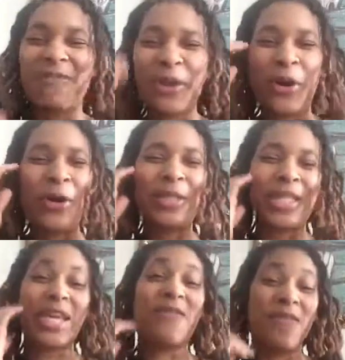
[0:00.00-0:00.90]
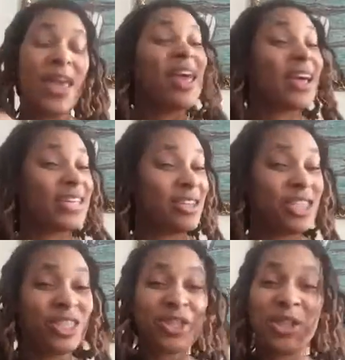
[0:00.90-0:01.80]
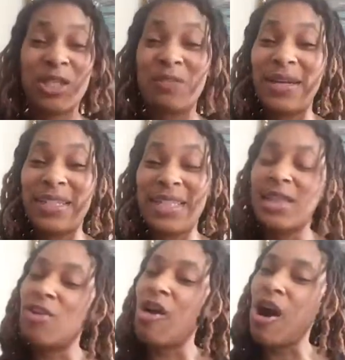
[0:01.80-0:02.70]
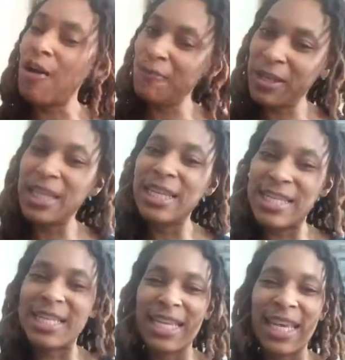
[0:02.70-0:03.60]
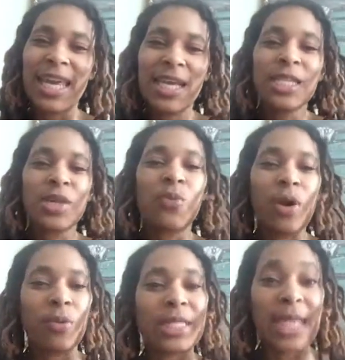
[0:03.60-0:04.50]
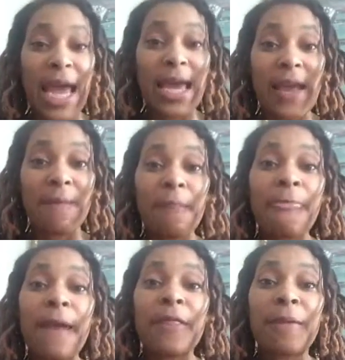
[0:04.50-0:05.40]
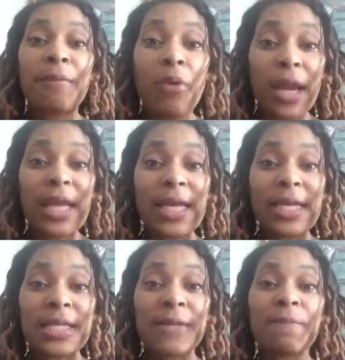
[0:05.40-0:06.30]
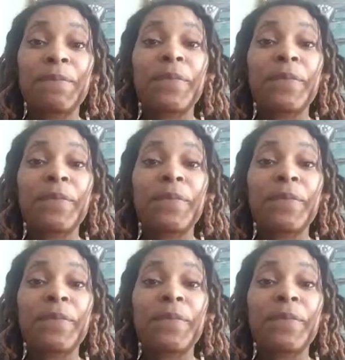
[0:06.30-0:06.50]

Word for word: if they're old enough because our children are sponges and they're often listening to what we're saying the point is